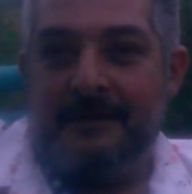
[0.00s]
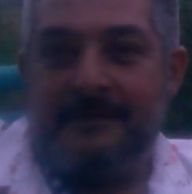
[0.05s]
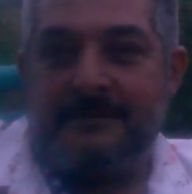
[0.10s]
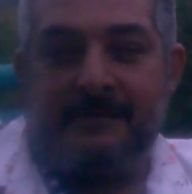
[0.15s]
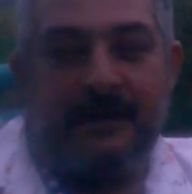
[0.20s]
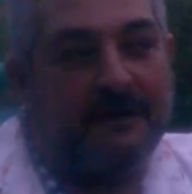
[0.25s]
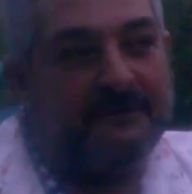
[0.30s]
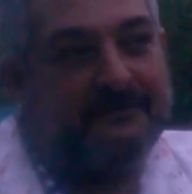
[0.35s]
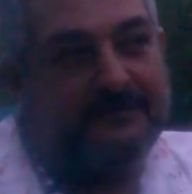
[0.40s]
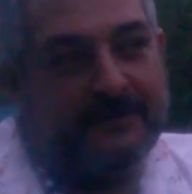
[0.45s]

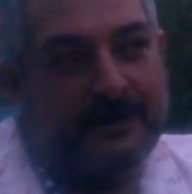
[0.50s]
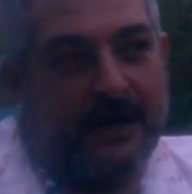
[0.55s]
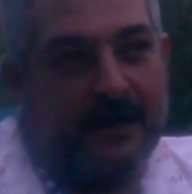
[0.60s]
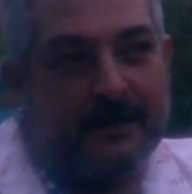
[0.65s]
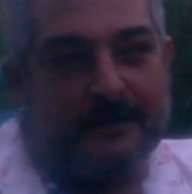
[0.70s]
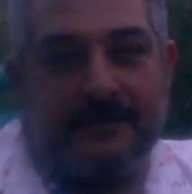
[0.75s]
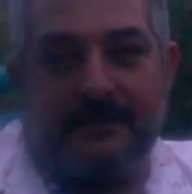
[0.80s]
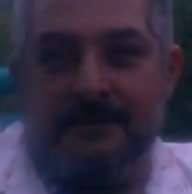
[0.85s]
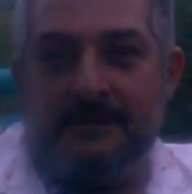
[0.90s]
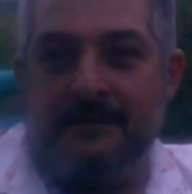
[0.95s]
tough
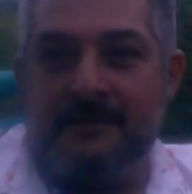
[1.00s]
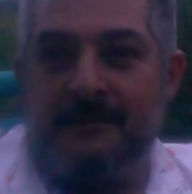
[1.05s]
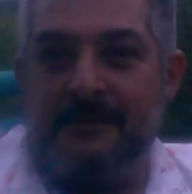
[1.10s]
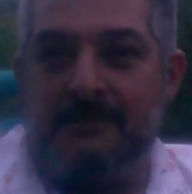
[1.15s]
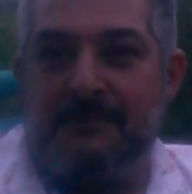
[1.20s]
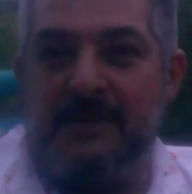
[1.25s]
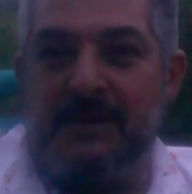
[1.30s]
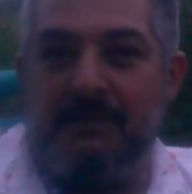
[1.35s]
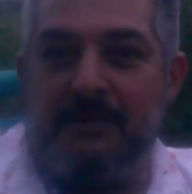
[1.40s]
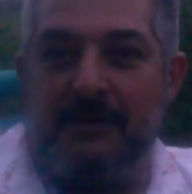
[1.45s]
luck
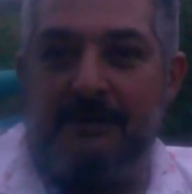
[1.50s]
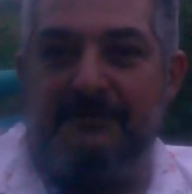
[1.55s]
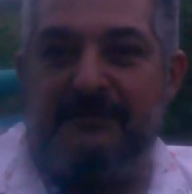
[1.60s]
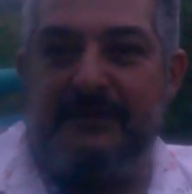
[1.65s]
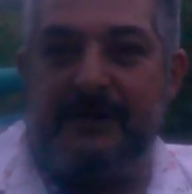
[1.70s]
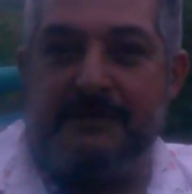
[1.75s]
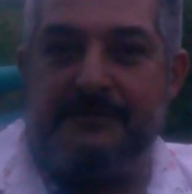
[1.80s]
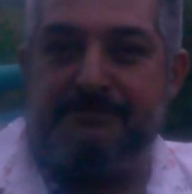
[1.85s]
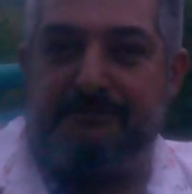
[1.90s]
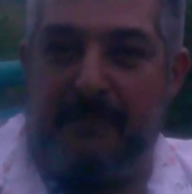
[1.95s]
people
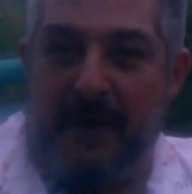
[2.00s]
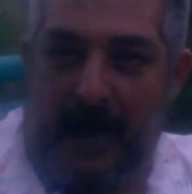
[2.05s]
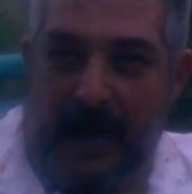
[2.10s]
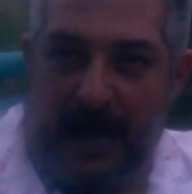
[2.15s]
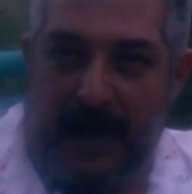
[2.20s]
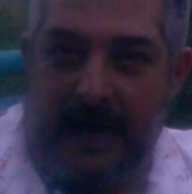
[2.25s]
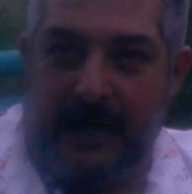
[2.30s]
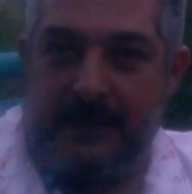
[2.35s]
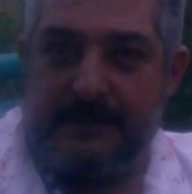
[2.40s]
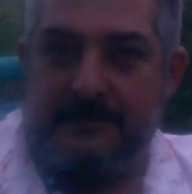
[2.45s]
felt
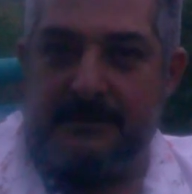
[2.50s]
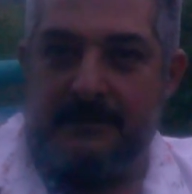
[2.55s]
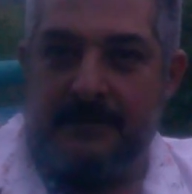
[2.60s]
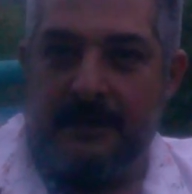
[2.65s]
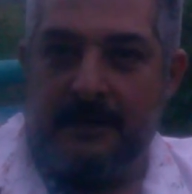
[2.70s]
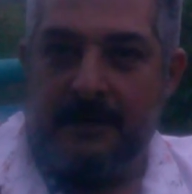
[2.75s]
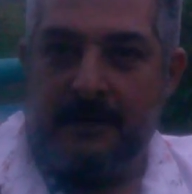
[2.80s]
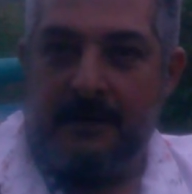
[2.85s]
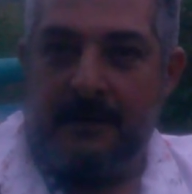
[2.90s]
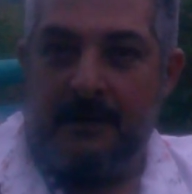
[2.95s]
bad
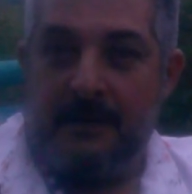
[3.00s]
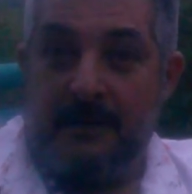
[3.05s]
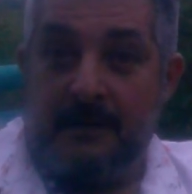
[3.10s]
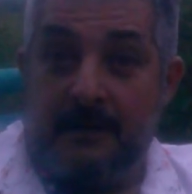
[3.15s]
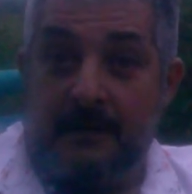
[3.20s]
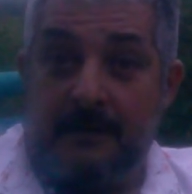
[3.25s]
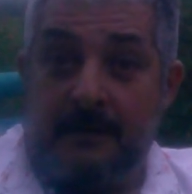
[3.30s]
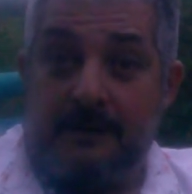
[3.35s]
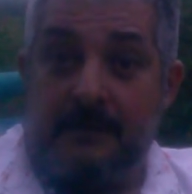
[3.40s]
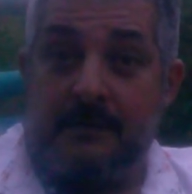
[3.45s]

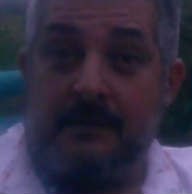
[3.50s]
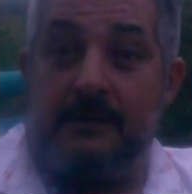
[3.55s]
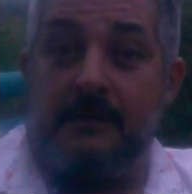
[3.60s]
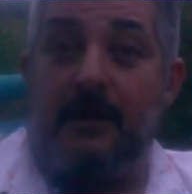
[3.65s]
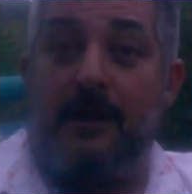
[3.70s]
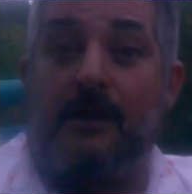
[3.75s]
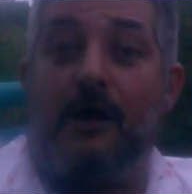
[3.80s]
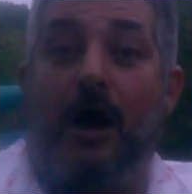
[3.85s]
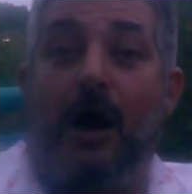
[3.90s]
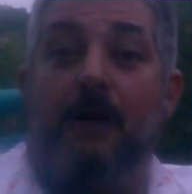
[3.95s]

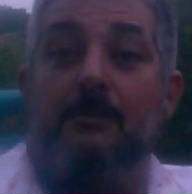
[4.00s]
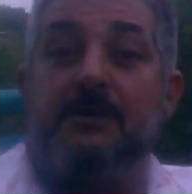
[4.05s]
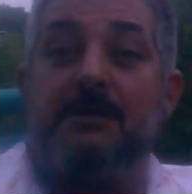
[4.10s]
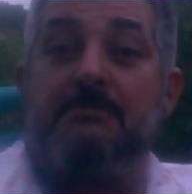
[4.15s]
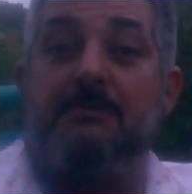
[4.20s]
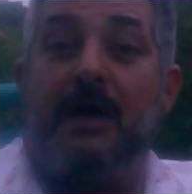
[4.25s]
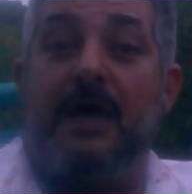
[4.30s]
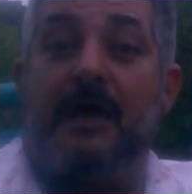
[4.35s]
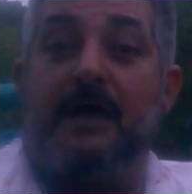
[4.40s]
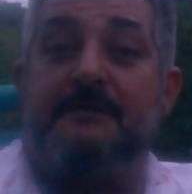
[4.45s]
the
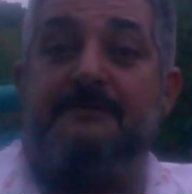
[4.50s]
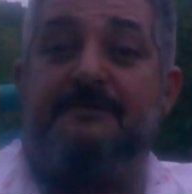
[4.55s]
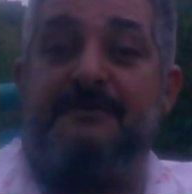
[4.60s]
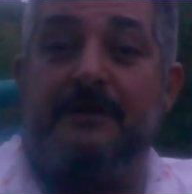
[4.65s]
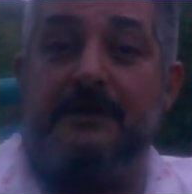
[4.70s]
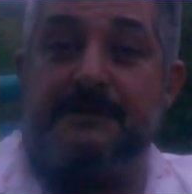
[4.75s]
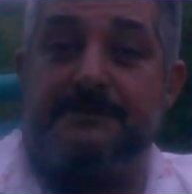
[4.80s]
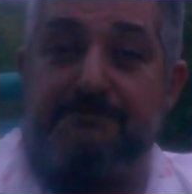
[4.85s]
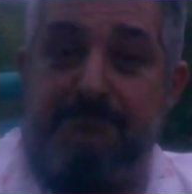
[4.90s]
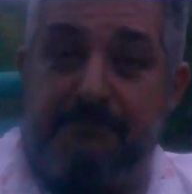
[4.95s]
common man
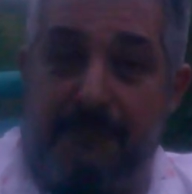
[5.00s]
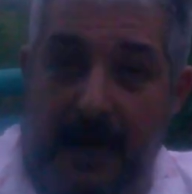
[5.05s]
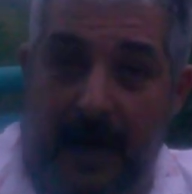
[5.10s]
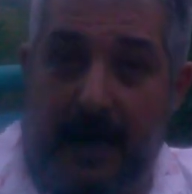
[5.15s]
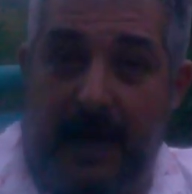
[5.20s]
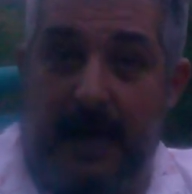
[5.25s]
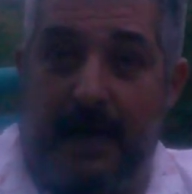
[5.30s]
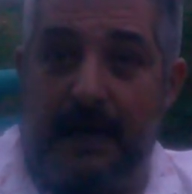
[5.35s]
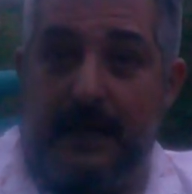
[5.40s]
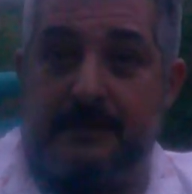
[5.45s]
felt
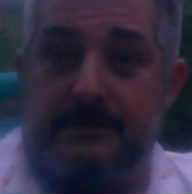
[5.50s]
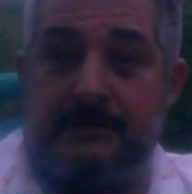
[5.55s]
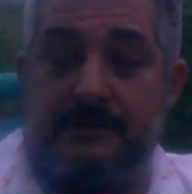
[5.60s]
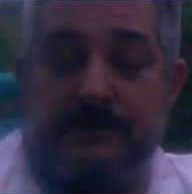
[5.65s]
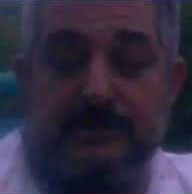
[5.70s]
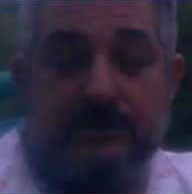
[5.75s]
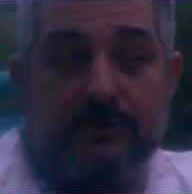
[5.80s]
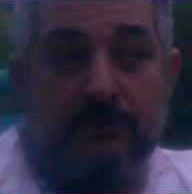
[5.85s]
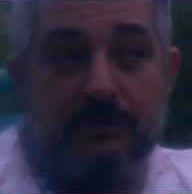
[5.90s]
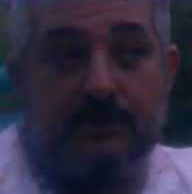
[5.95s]
bad
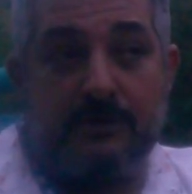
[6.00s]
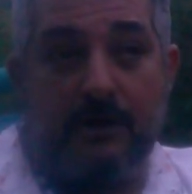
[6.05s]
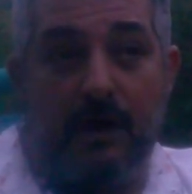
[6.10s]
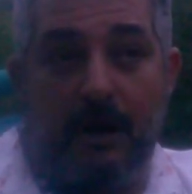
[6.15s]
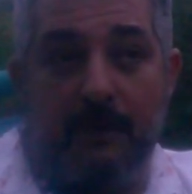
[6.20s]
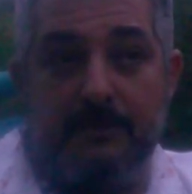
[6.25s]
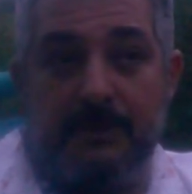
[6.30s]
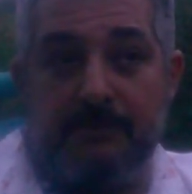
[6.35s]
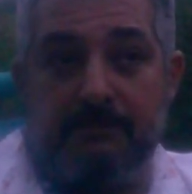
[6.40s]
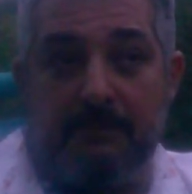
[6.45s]
so the
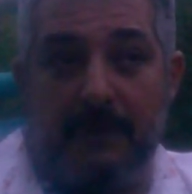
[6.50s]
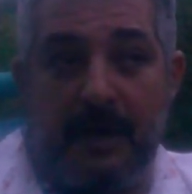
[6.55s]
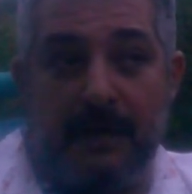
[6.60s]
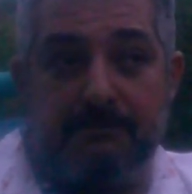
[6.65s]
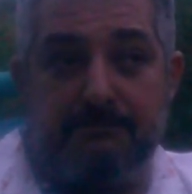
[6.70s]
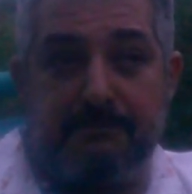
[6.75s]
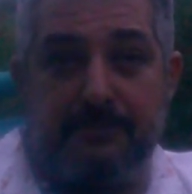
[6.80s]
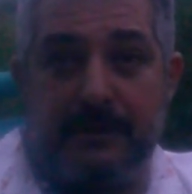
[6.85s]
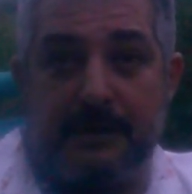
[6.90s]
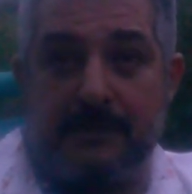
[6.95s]
common
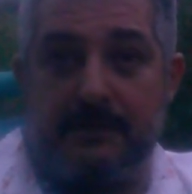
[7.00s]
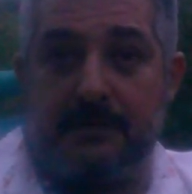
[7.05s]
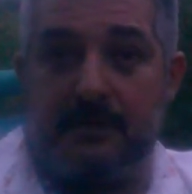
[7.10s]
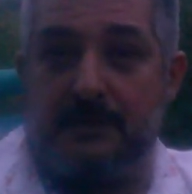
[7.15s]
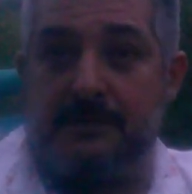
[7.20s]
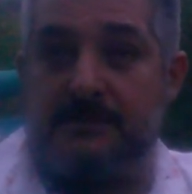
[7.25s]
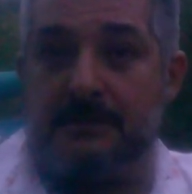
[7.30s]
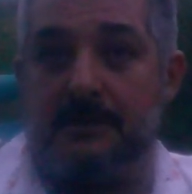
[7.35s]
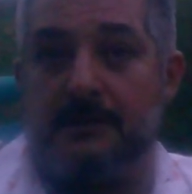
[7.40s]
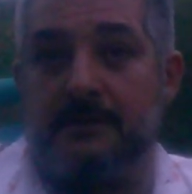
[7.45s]
man picked
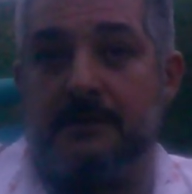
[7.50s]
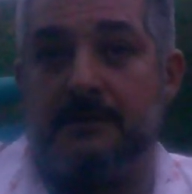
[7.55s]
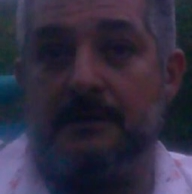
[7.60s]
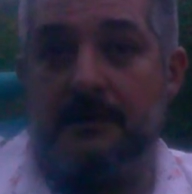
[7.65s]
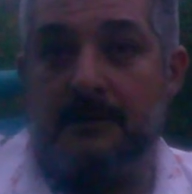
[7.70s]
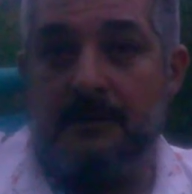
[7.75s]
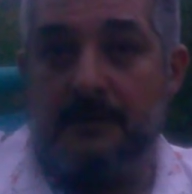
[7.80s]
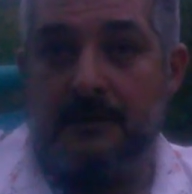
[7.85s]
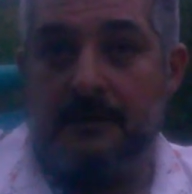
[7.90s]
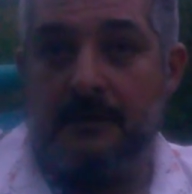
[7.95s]
hitler
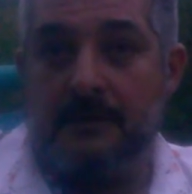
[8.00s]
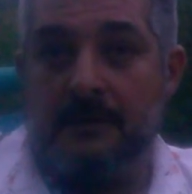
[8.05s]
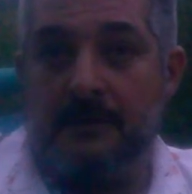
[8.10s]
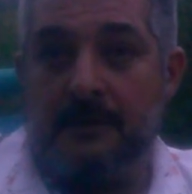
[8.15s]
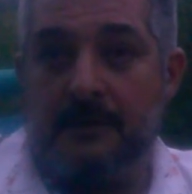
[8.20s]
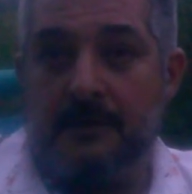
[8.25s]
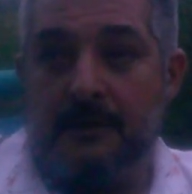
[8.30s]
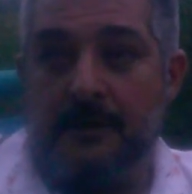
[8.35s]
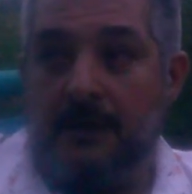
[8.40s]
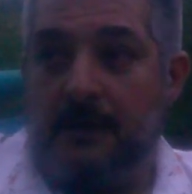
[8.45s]

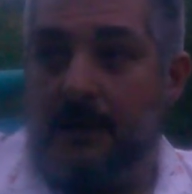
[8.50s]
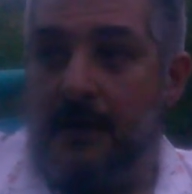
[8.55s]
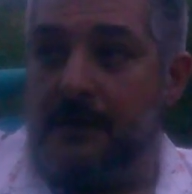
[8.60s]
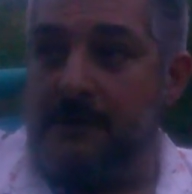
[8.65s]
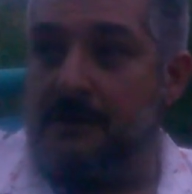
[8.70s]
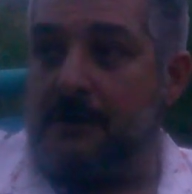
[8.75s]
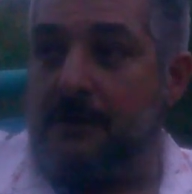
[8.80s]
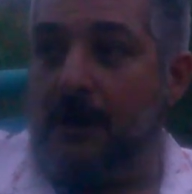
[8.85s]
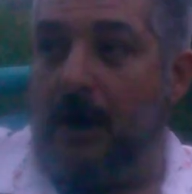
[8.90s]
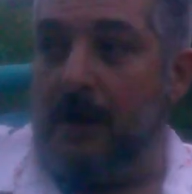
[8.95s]
and
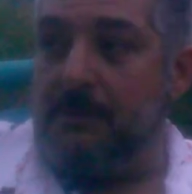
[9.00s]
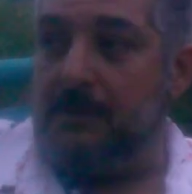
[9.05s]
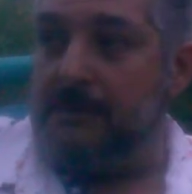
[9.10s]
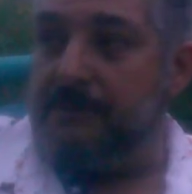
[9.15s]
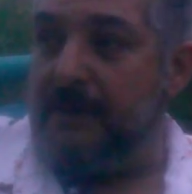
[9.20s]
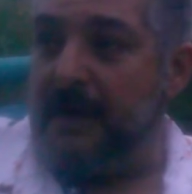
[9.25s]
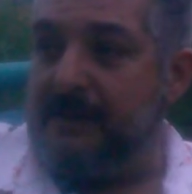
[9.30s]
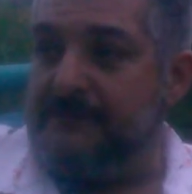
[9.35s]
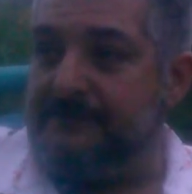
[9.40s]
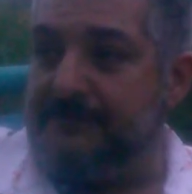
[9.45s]
the common
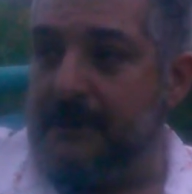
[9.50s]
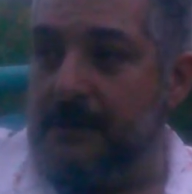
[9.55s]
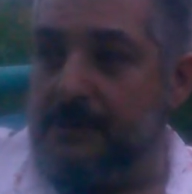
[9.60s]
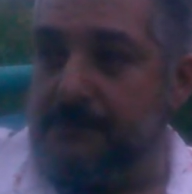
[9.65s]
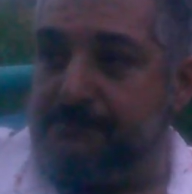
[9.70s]
man felt